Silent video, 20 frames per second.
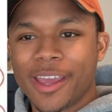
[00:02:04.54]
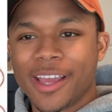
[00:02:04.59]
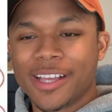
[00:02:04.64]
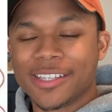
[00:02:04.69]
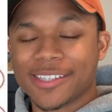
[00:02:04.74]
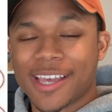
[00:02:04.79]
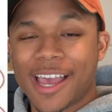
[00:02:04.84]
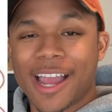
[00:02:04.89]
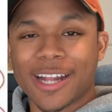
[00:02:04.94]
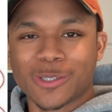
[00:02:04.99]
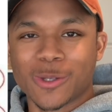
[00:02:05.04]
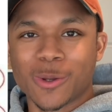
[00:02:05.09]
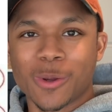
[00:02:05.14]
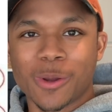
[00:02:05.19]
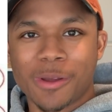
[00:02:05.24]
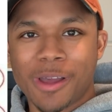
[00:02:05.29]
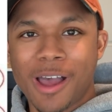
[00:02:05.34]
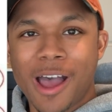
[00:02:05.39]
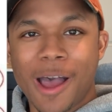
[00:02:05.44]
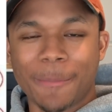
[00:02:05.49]
exact
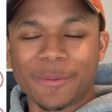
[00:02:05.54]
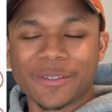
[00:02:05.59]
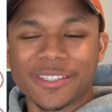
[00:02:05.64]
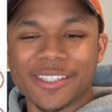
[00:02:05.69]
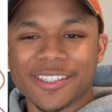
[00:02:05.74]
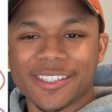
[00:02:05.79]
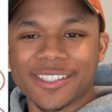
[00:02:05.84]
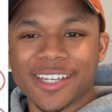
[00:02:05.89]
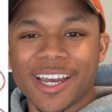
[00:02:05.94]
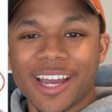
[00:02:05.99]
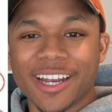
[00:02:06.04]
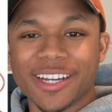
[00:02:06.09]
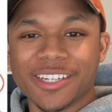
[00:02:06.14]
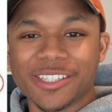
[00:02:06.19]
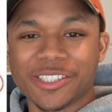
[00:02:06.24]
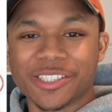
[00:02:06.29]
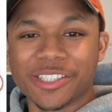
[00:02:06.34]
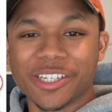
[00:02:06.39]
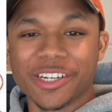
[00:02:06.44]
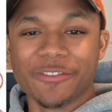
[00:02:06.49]
opposite side it
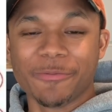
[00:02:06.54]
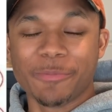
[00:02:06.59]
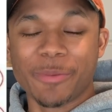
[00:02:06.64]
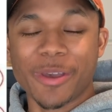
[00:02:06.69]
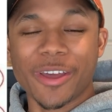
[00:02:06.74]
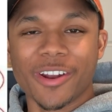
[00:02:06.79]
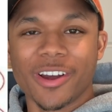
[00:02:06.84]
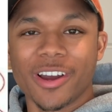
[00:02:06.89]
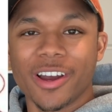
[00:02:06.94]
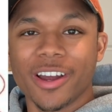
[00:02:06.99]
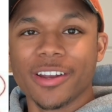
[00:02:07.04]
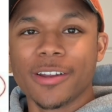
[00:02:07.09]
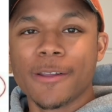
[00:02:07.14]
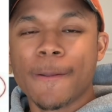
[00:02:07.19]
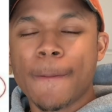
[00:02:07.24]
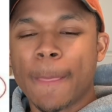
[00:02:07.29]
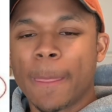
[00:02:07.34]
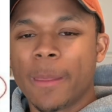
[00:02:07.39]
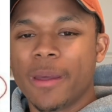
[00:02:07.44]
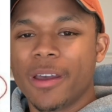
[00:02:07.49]
should have been on.
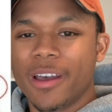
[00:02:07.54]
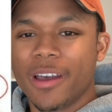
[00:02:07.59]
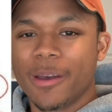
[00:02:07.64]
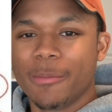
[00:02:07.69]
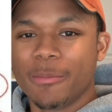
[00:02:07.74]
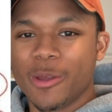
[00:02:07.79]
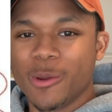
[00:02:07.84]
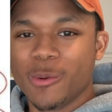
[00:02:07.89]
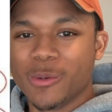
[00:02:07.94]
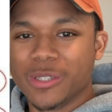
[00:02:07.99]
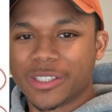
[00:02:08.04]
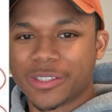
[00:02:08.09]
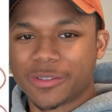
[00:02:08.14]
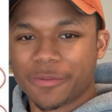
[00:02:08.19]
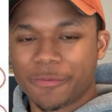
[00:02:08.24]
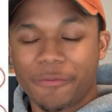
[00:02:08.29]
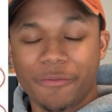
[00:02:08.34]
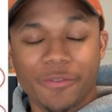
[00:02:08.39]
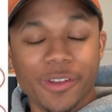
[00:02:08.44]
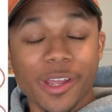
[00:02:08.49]
It was
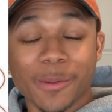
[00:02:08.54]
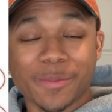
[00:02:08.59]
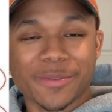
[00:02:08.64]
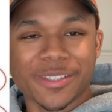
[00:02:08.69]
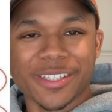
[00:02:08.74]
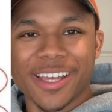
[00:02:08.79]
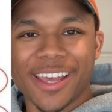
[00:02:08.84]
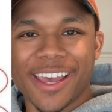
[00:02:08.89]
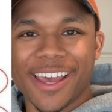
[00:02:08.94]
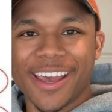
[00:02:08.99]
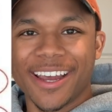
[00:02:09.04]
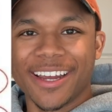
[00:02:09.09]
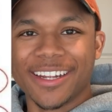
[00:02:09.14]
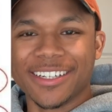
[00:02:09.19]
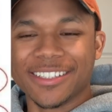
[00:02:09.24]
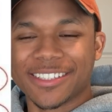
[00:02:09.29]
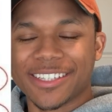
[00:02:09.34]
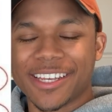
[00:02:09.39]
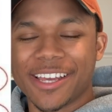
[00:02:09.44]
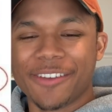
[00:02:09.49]
flipped,
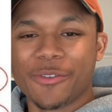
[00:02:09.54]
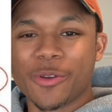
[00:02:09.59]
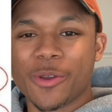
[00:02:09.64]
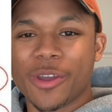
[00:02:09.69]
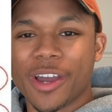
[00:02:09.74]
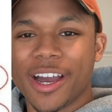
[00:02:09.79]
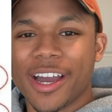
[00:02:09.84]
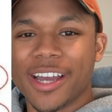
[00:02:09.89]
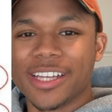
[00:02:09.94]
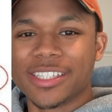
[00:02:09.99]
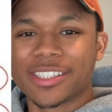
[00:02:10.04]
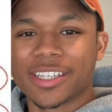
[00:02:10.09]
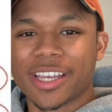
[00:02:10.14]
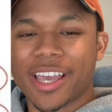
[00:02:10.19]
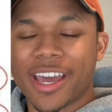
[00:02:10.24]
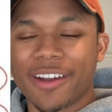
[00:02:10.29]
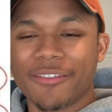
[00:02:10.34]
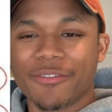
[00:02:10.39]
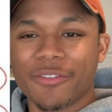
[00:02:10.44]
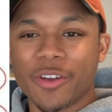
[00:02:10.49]
and if you guys
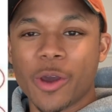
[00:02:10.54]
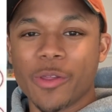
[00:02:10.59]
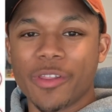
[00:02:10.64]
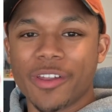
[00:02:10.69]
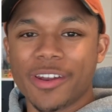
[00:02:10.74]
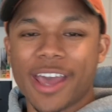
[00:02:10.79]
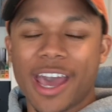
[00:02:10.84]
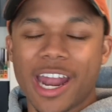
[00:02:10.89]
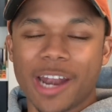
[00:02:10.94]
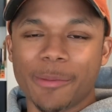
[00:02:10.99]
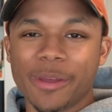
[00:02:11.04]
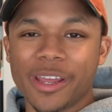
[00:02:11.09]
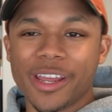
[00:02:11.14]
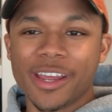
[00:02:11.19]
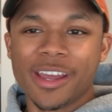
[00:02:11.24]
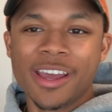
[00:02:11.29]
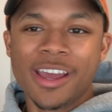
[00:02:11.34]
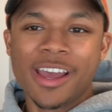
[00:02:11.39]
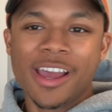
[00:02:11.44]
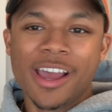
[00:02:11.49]
kind of know the
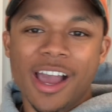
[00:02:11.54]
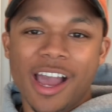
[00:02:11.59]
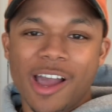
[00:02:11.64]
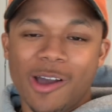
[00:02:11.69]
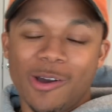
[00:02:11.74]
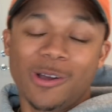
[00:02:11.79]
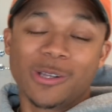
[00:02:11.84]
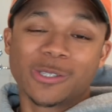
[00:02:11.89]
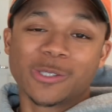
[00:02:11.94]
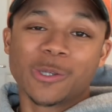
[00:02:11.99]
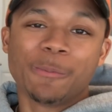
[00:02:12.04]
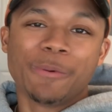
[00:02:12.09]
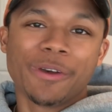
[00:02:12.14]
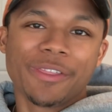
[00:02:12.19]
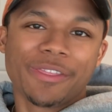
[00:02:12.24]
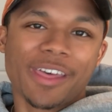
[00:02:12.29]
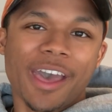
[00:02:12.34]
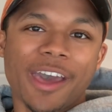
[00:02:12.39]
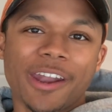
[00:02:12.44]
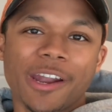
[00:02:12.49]
anatomy, I'll also
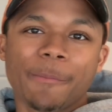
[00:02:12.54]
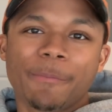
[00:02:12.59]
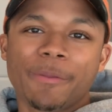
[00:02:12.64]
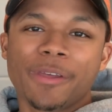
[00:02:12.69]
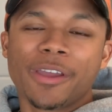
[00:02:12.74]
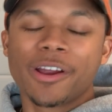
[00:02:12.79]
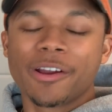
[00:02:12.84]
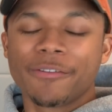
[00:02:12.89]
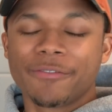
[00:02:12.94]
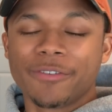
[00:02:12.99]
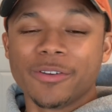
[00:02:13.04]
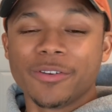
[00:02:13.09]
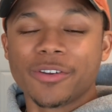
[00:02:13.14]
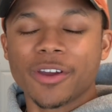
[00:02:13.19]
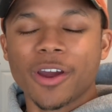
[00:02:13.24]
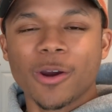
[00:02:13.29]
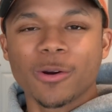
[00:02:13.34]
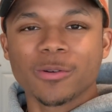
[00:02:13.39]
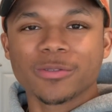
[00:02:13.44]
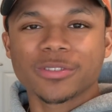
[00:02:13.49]
put that up here if you
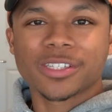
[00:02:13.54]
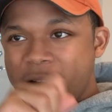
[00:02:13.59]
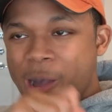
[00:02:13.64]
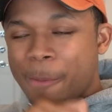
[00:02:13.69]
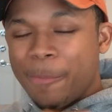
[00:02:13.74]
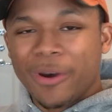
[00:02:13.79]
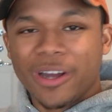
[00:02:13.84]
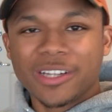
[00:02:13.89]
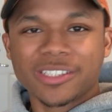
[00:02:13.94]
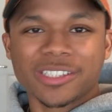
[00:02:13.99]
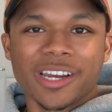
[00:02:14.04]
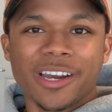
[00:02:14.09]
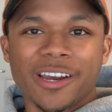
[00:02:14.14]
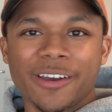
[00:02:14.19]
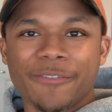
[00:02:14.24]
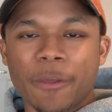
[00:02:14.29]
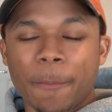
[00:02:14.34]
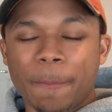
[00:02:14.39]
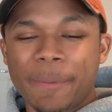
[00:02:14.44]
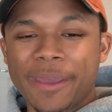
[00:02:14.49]
don't. A bunch
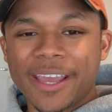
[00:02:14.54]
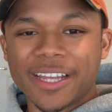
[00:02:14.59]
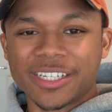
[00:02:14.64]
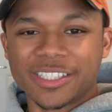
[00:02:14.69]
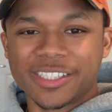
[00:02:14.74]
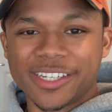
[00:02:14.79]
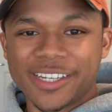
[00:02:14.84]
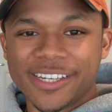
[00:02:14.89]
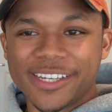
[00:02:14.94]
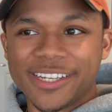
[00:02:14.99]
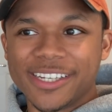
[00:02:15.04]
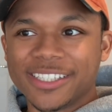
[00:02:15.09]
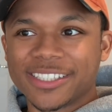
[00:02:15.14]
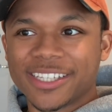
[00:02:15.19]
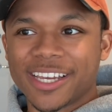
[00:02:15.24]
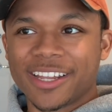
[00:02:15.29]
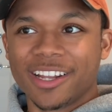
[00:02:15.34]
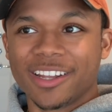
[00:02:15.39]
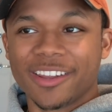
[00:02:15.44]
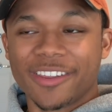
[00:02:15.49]
of the PhDs
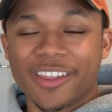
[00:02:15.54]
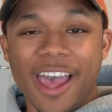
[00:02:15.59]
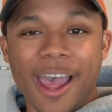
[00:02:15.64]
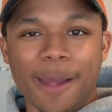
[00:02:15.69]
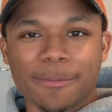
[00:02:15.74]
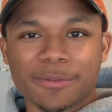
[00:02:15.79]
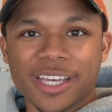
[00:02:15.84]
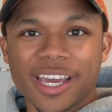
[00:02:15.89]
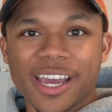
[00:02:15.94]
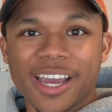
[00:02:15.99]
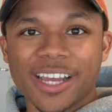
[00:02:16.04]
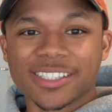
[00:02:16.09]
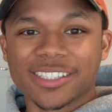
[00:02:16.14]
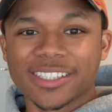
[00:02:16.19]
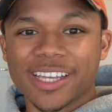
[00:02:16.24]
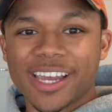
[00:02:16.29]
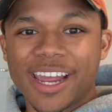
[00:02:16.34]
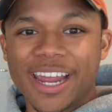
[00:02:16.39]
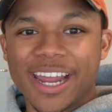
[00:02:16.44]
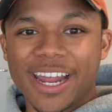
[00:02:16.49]
and the lab
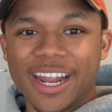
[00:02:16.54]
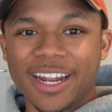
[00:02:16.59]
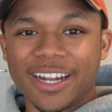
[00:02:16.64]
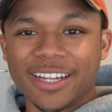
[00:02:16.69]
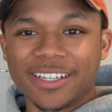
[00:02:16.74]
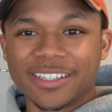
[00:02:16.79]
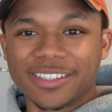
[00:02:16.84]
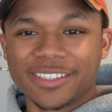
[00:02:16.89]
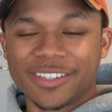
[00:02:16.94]
techs and